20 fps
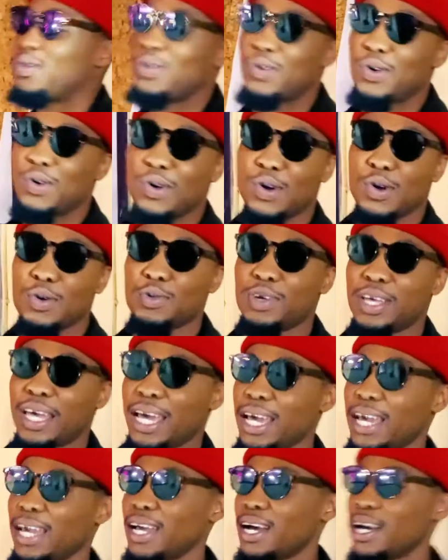Siqala
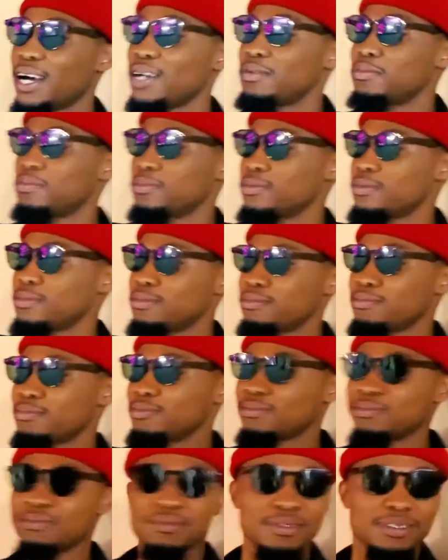sometimes in
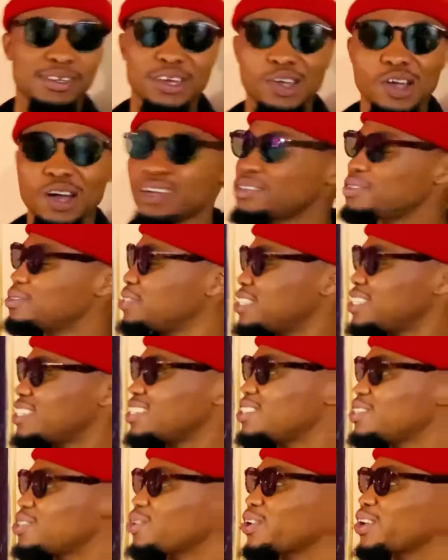positions where
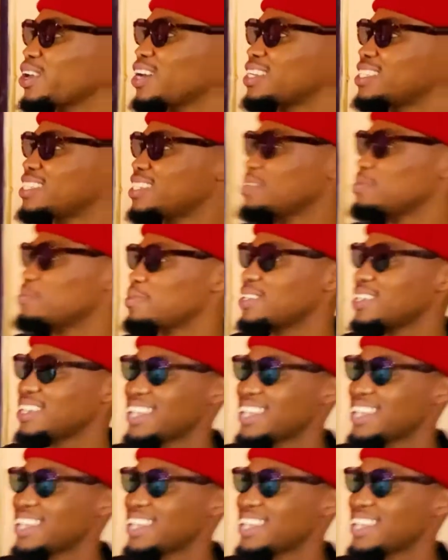sisemkukwini, siqala sometimes where